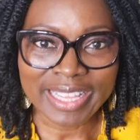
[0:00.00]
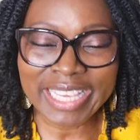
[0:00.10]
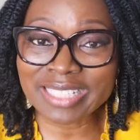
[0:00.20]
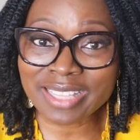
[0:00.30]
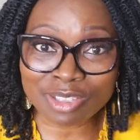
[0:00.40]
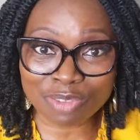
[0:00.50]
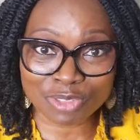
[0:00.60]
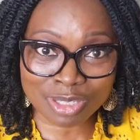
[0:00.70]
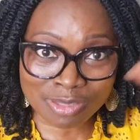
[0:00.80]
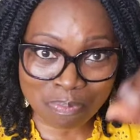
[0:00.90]
Instead of
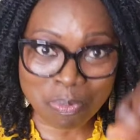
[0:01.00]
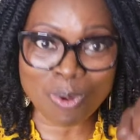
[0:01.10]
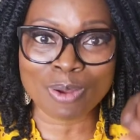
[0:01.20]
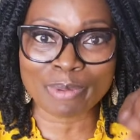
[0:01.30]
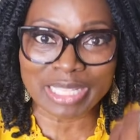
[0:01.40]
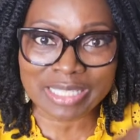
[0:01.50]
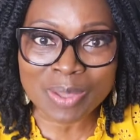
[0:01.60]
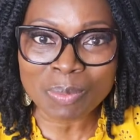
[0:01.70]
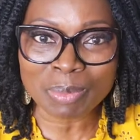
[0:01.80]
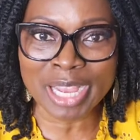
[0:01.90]
just pouring
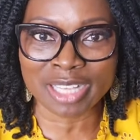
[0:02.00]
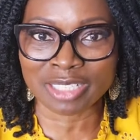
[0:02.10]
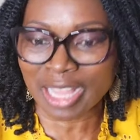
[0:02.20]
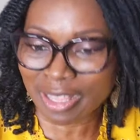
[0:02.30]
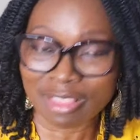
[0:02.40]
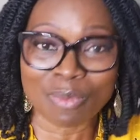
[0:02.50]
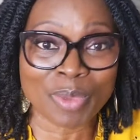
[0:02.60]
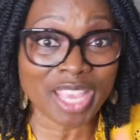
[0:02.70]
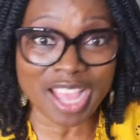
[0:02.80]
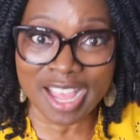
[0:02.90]
so much, and
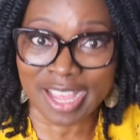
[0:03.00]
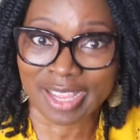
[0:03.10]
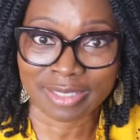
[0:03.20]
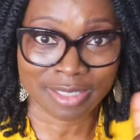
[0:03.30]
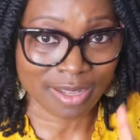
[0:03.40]
we add